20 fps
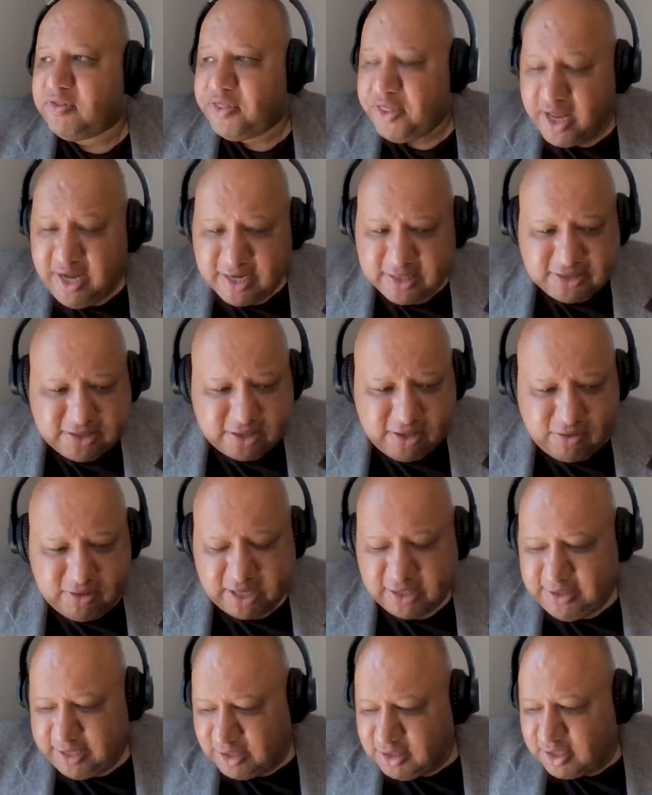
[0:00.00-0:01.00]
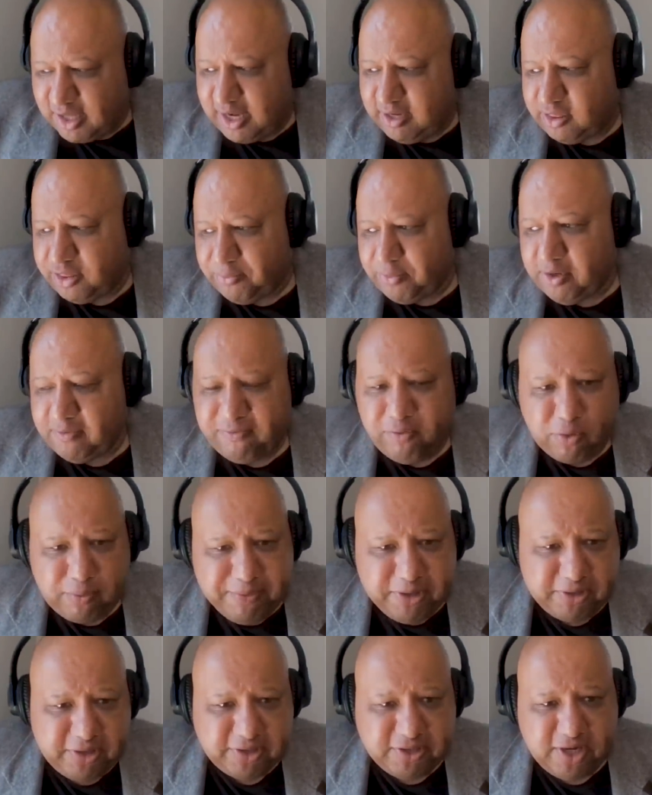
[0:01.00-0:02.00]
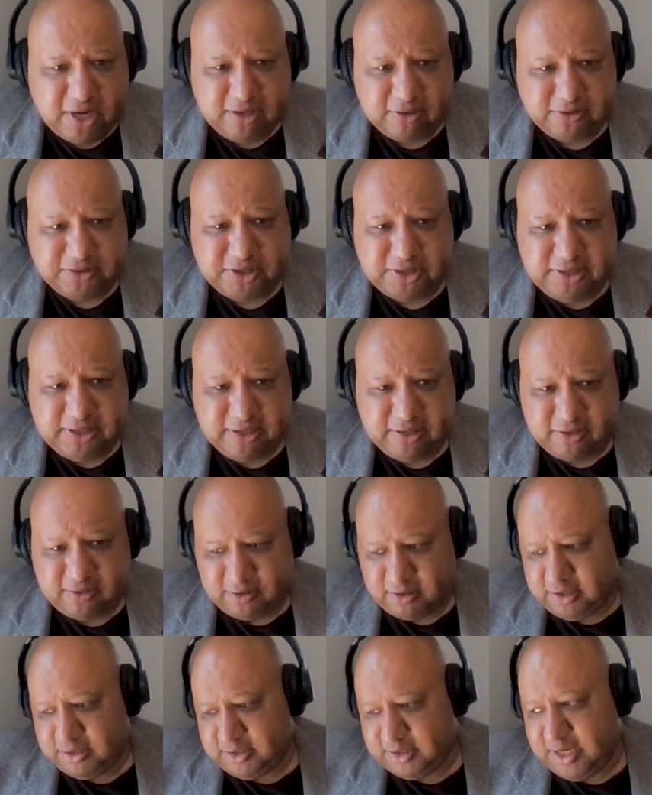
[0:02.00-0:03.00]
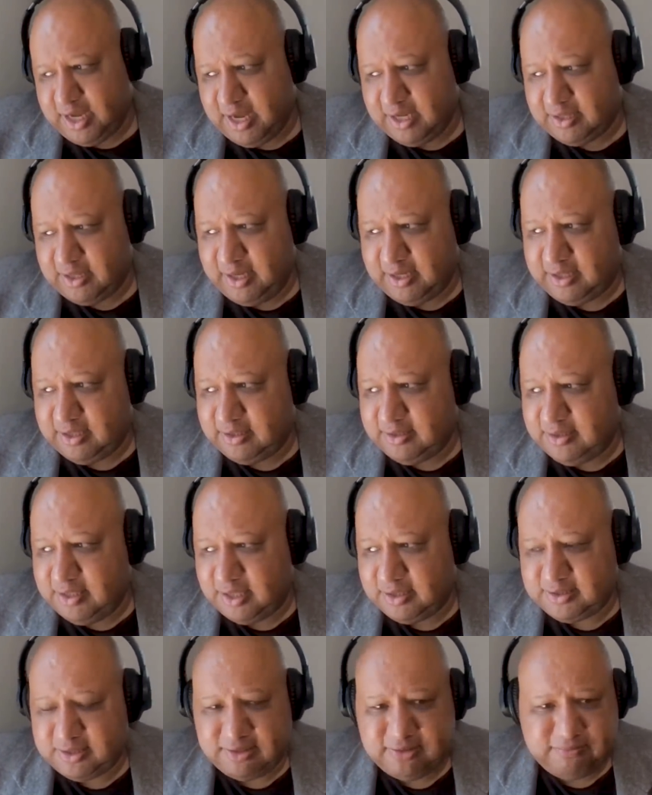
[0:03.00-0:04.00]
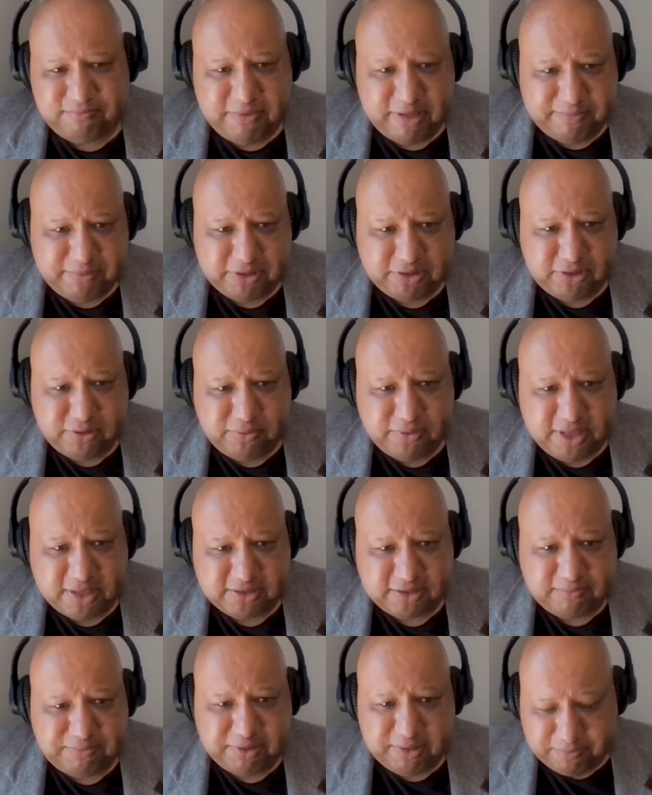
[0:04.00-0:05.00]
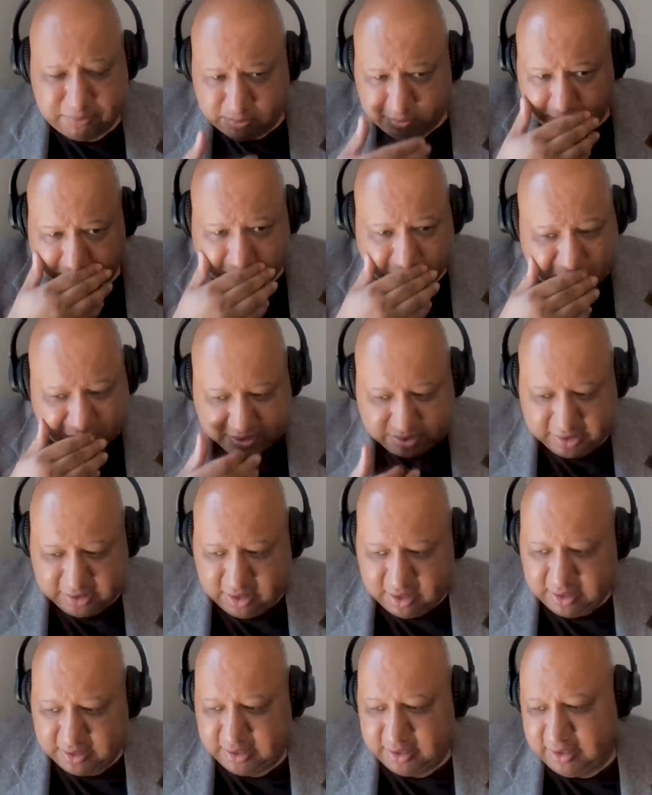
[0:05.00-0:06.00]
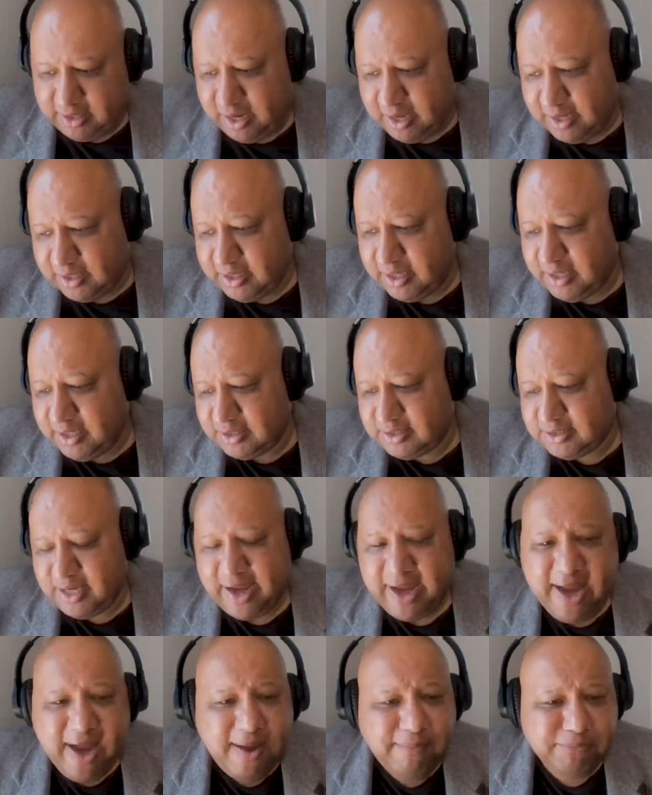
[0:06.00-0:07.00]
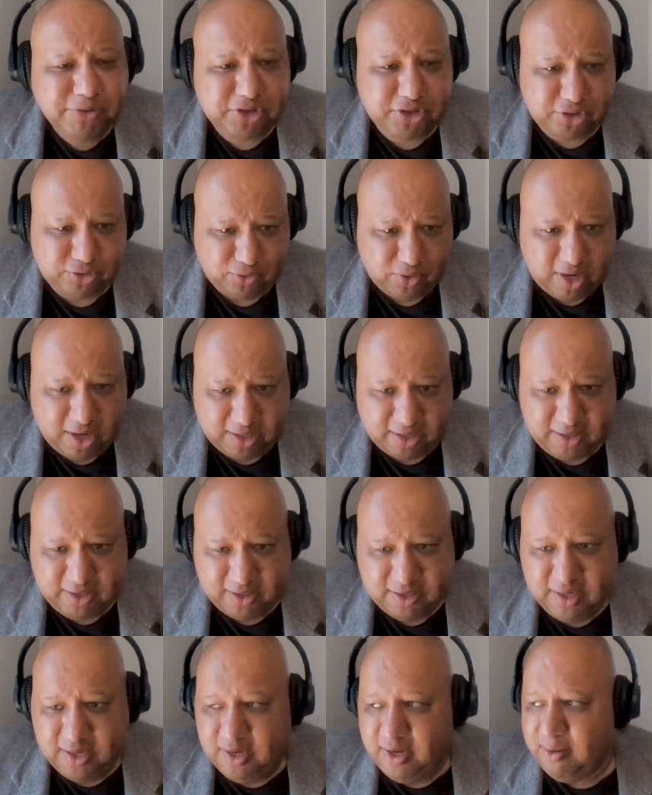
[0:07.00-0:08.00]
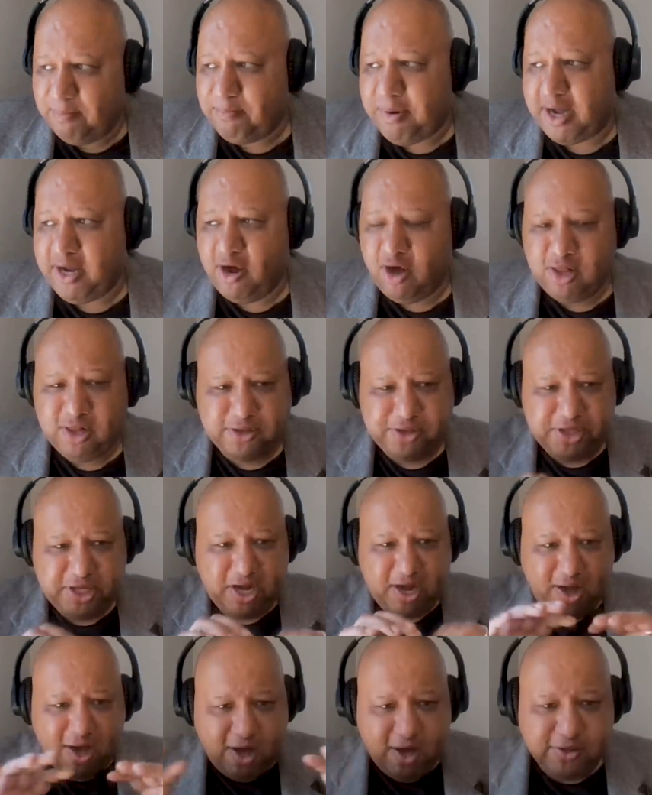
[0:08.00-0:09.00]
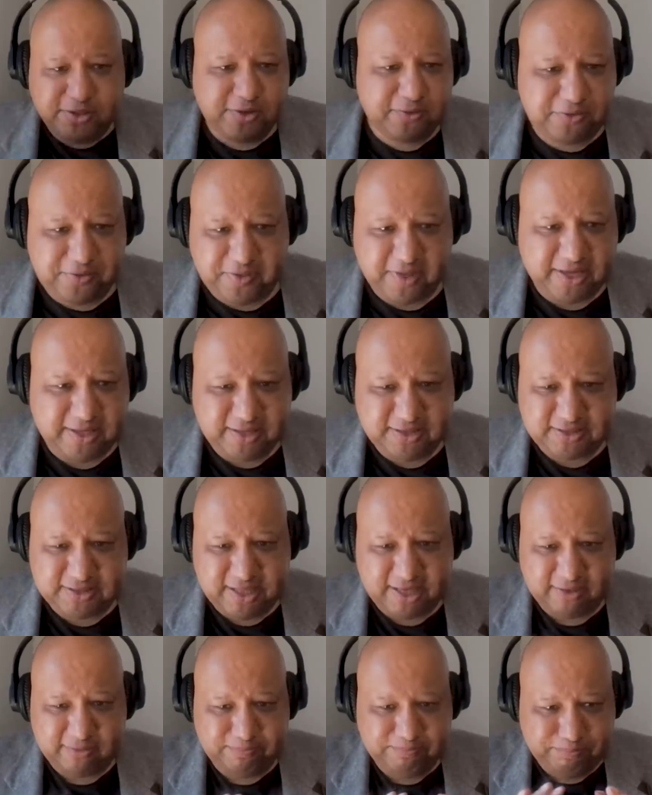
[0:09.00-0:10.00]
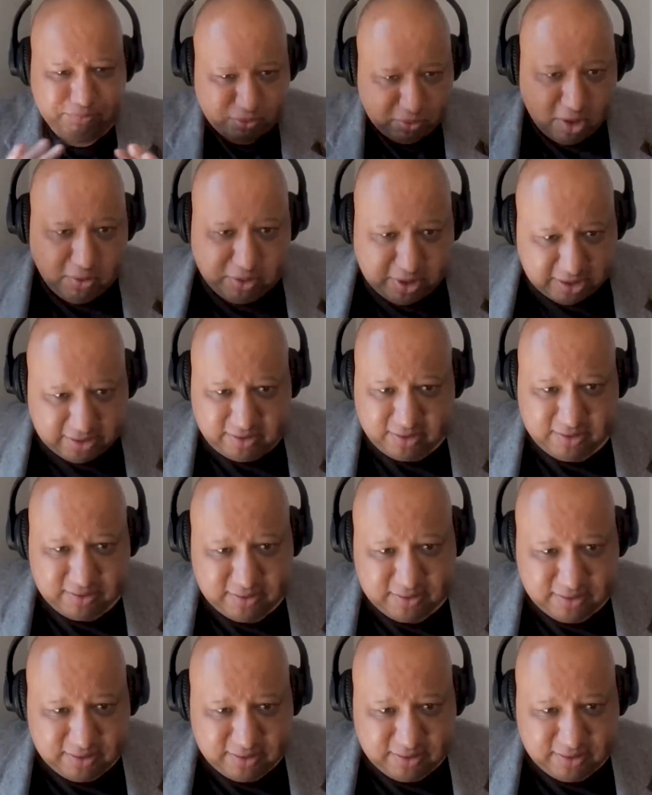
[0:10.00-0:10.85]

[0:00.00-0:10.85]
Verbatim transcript: thing is, it it gets like three or four million dollars a year. It's got like a dozen, maybe two dozen people who are working on it, and it's hamstrung by all of the other things that are broken.